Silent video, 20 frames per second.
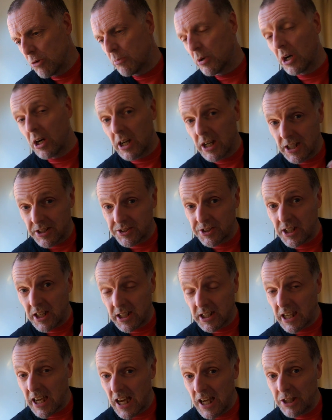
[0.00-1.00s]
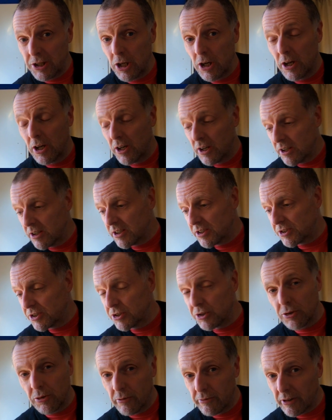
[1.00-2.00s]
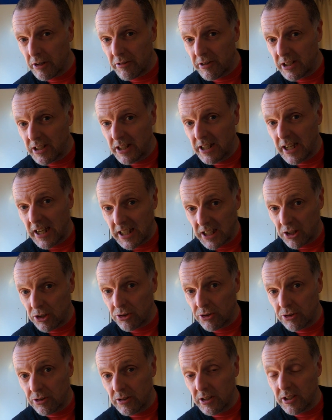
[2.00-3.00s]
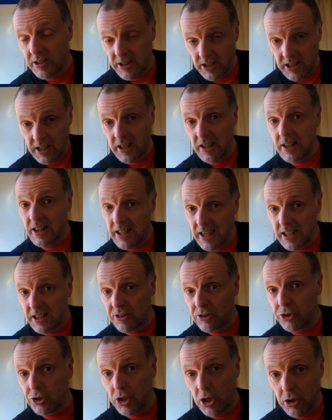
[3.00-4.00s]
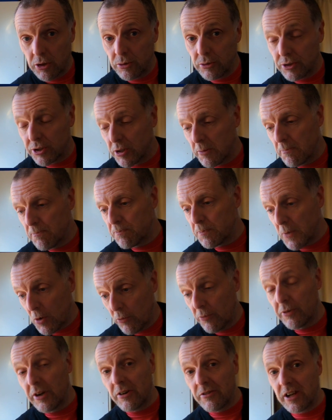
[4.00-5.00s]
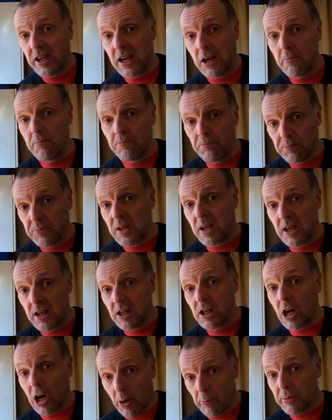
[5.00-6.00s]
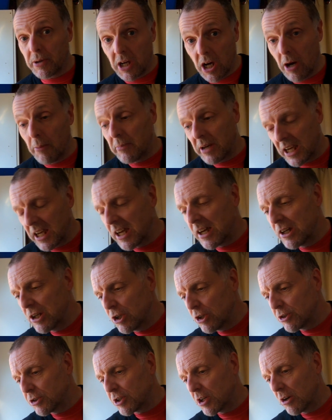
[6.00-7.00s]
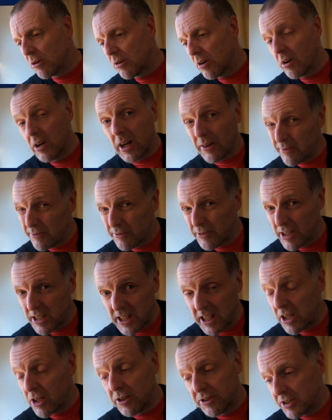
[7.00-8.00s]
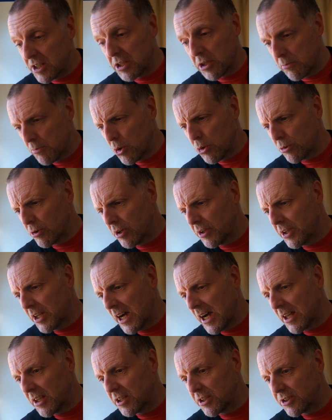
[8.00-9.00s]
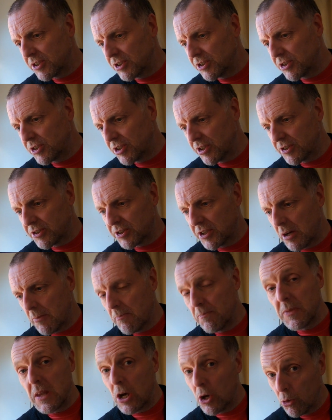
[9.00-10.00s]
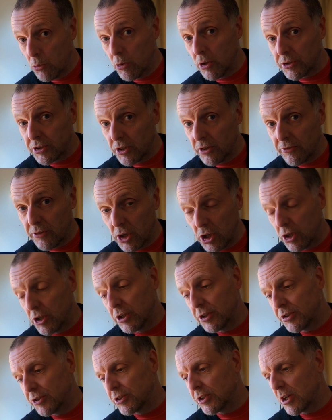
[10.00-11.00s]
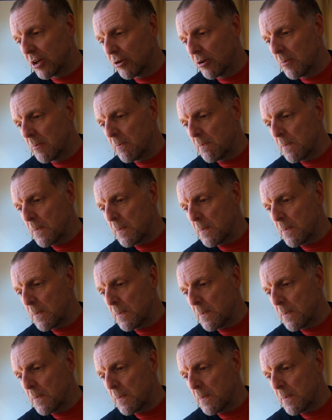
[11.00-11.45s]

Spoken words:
But as again, this is all very late, the late news, or very upcoming, so I haven't really heard any more on that. This is just what I've heard. So